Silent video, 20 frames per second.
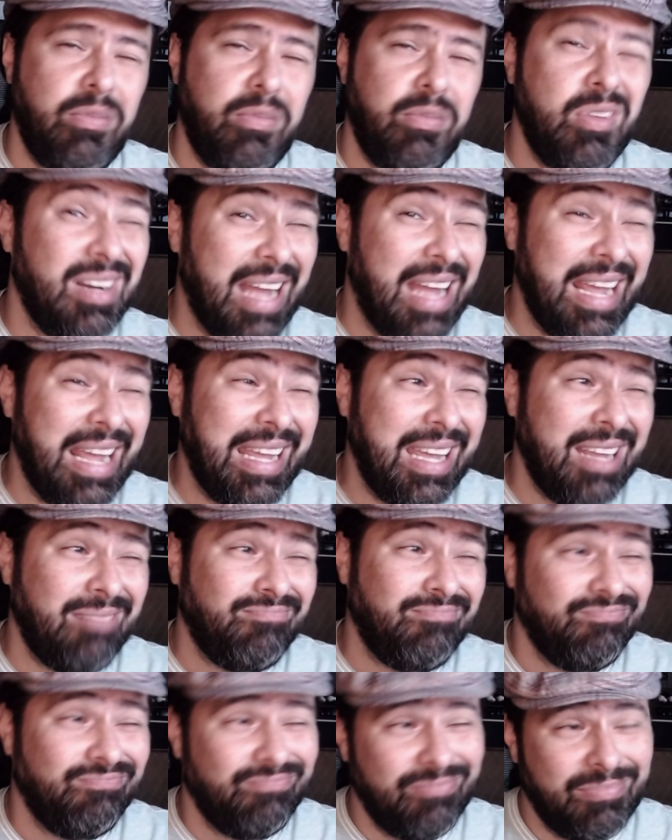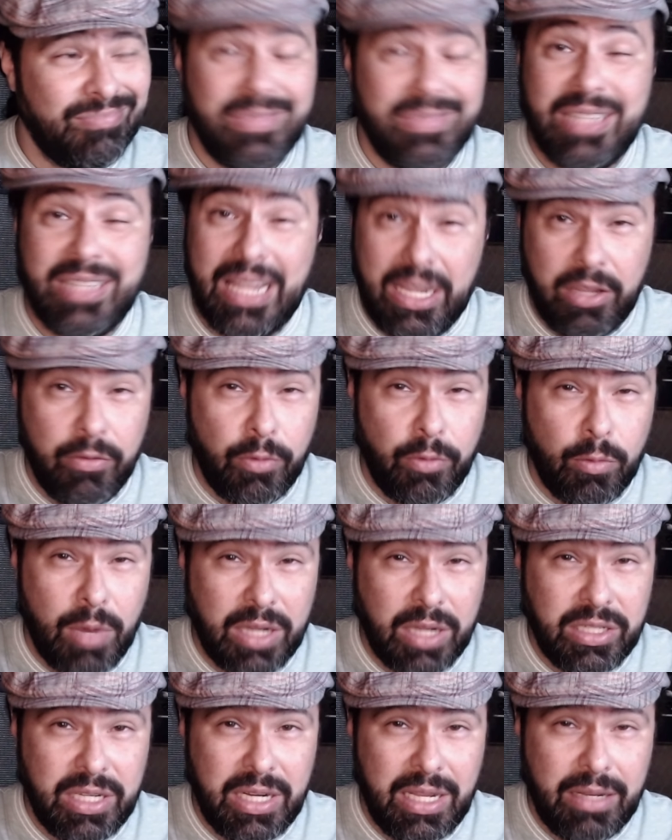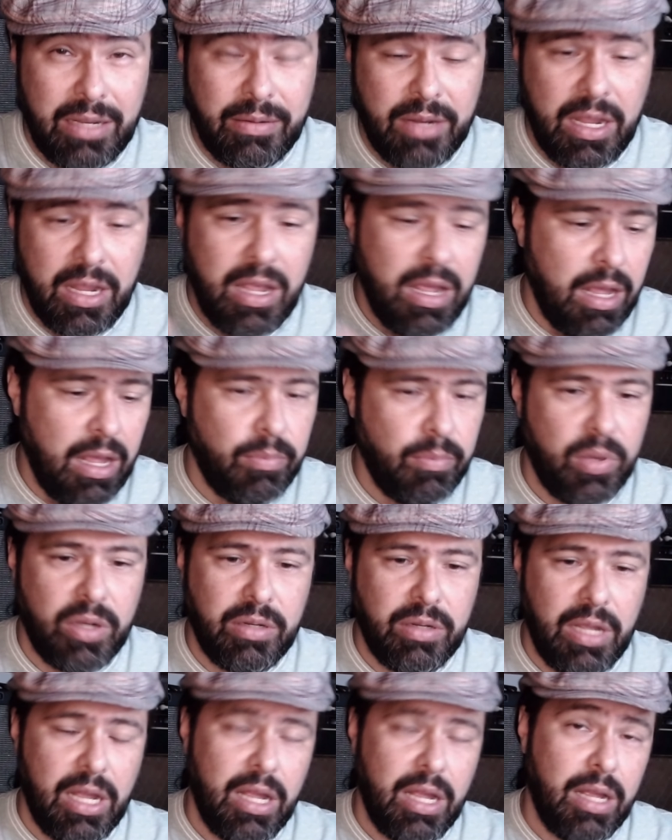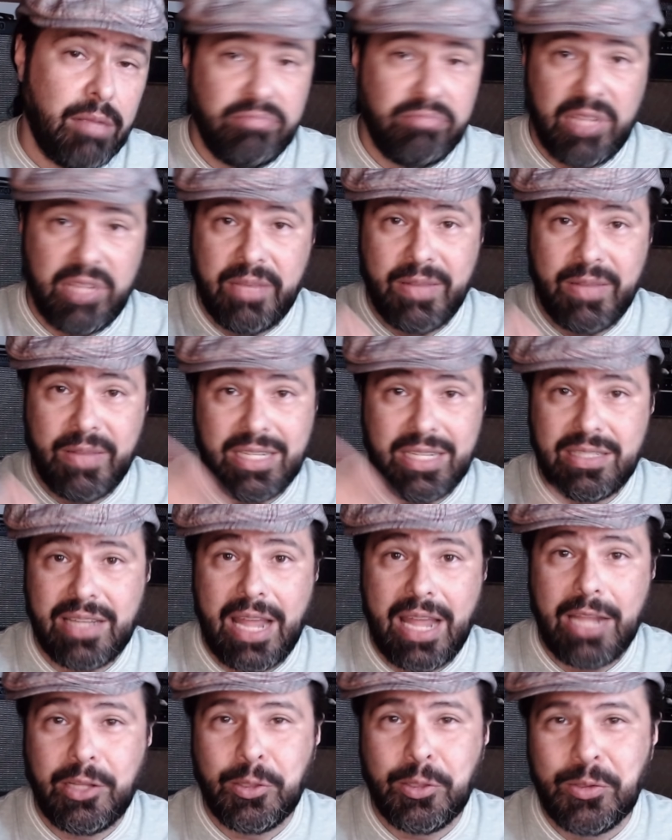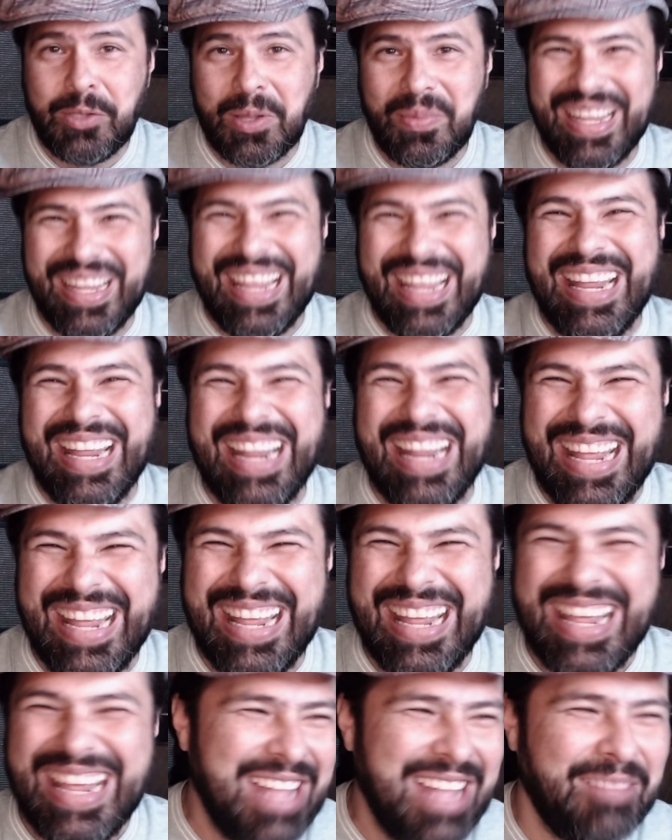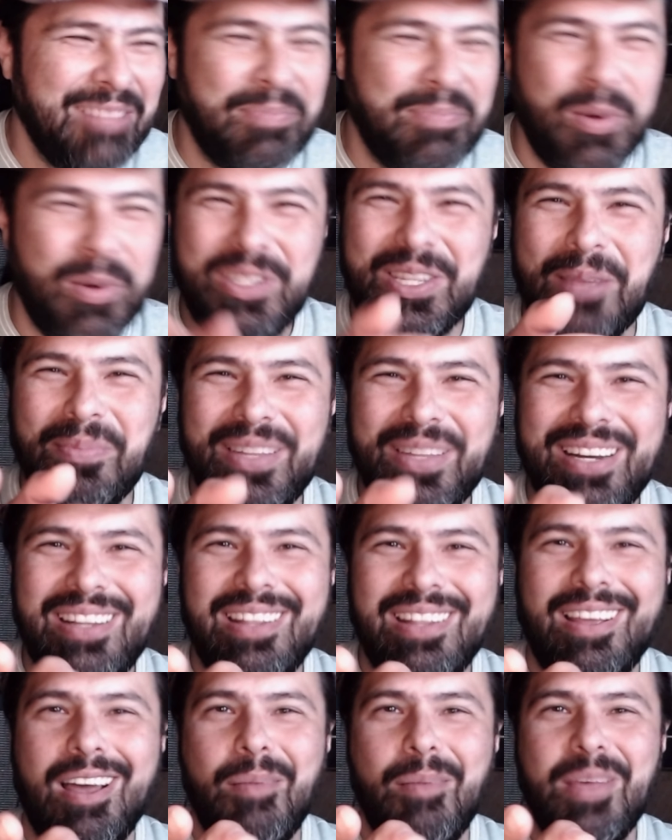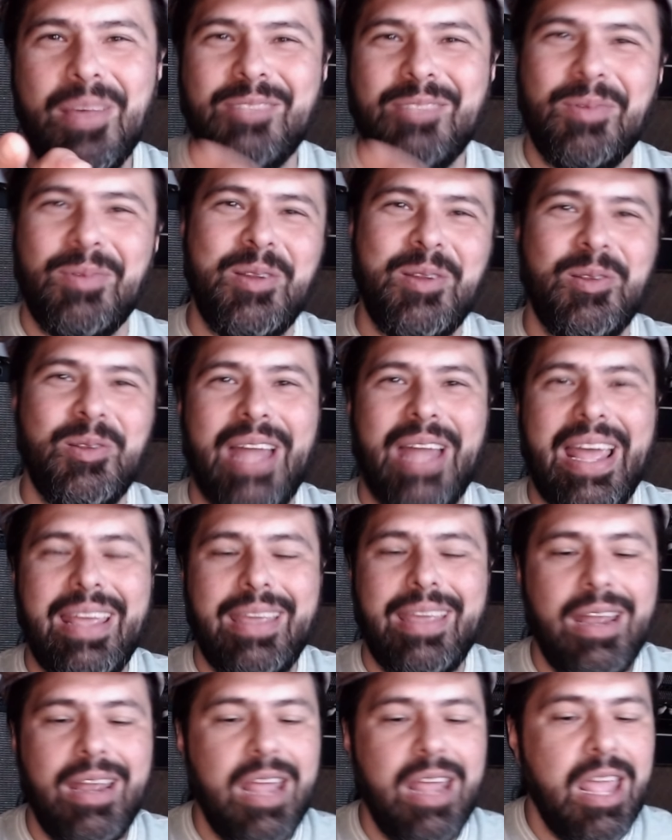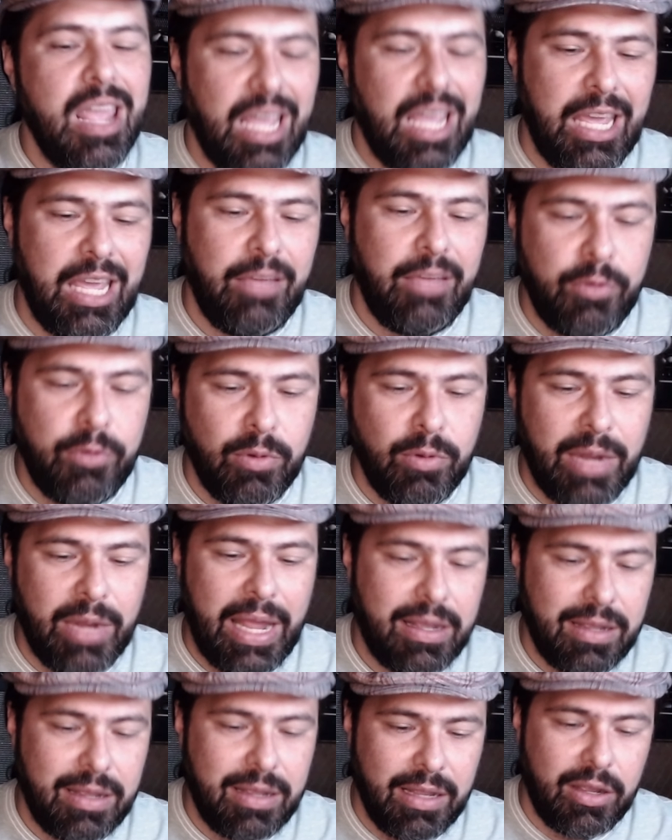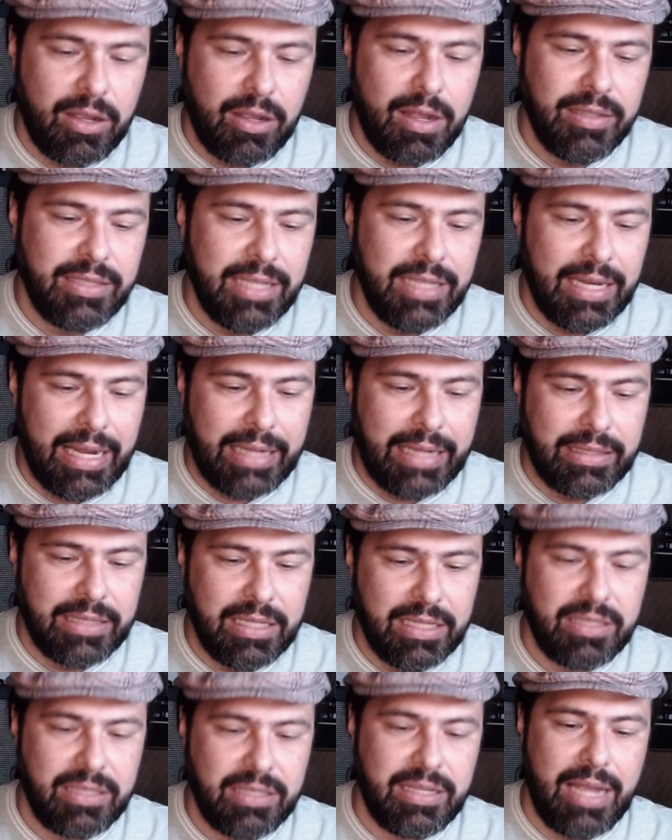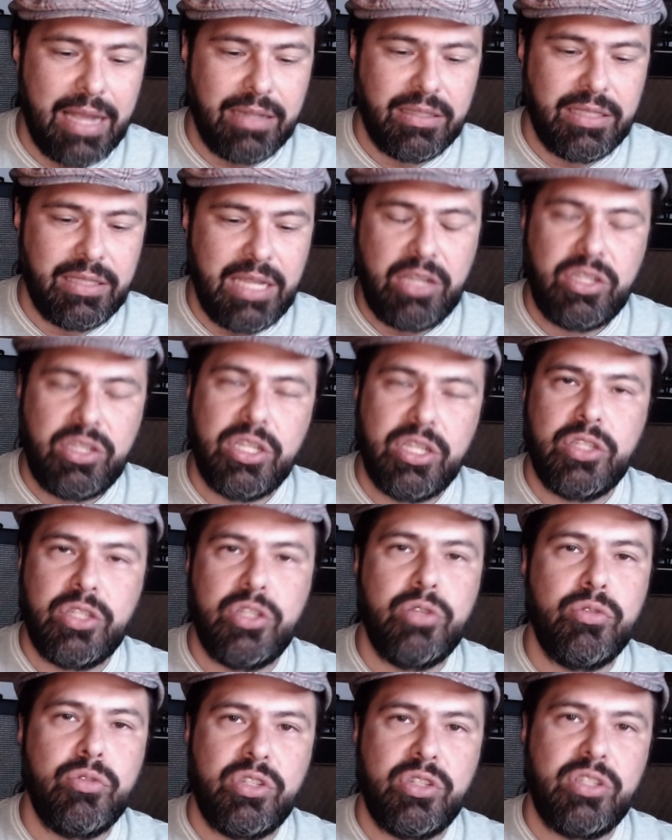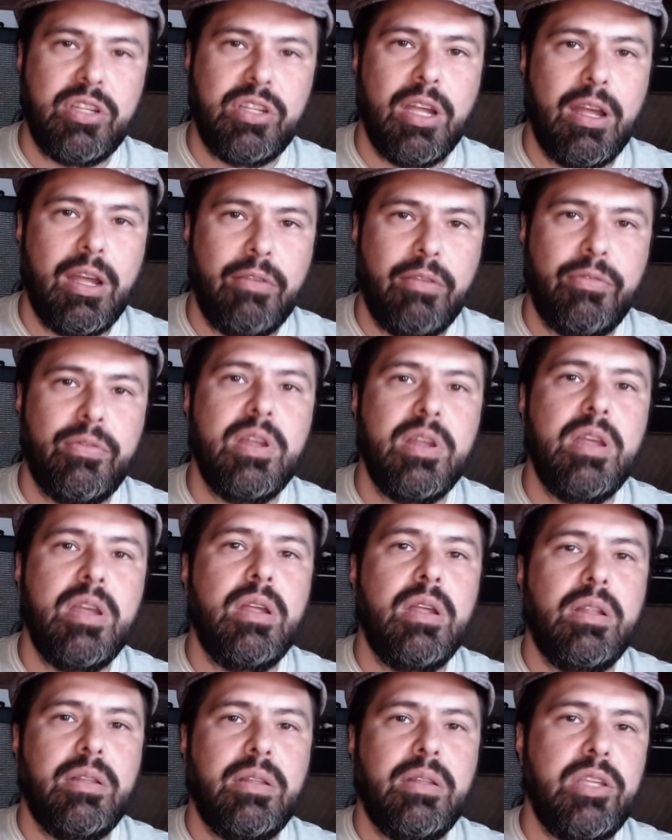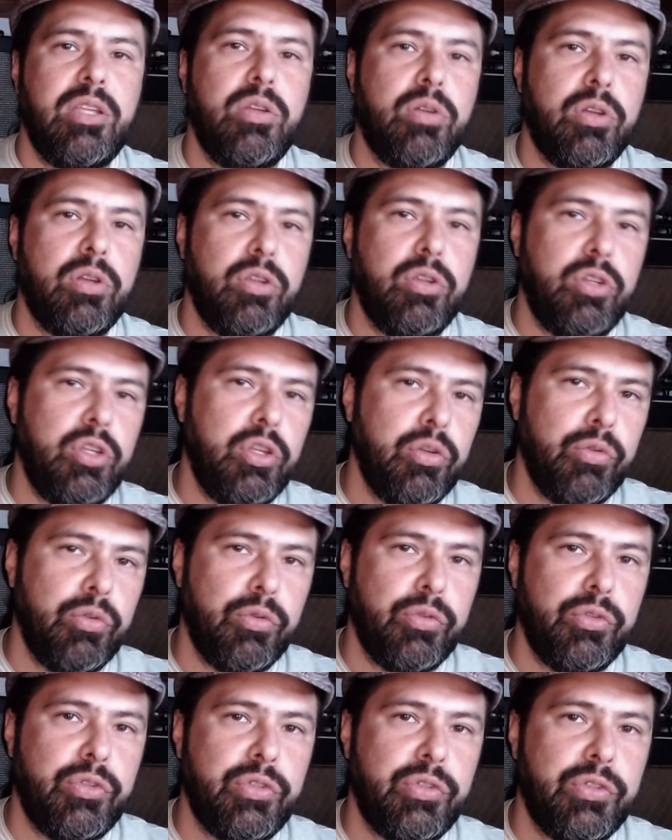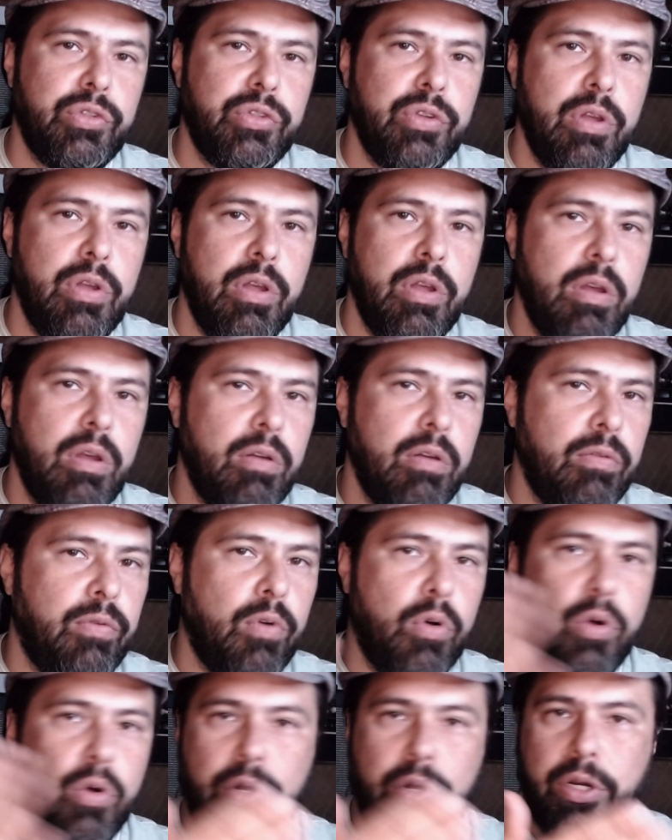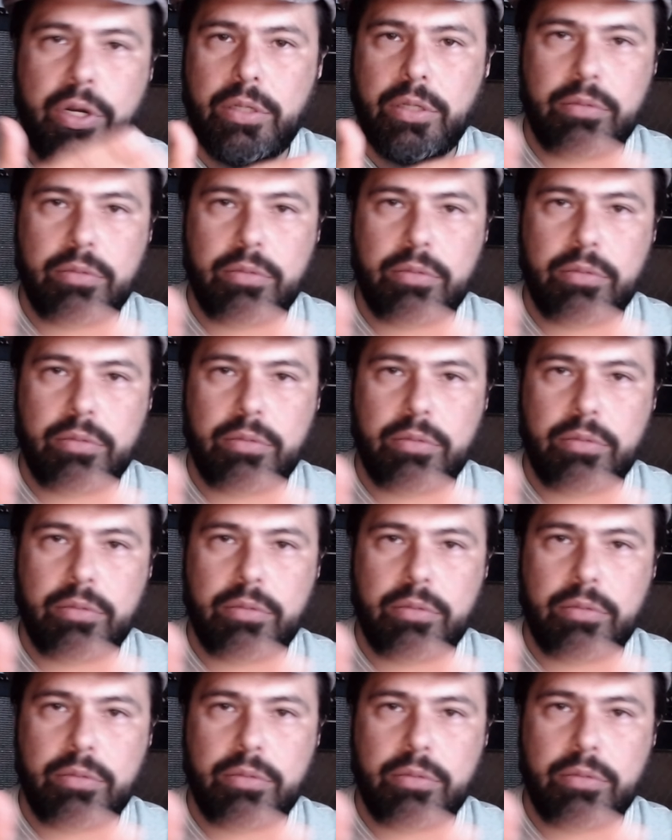like it, thank you for watching it. But give a dislike, do something. Put something in the comments whether you like it. If you like content like this that teaches you stuff that you could use for,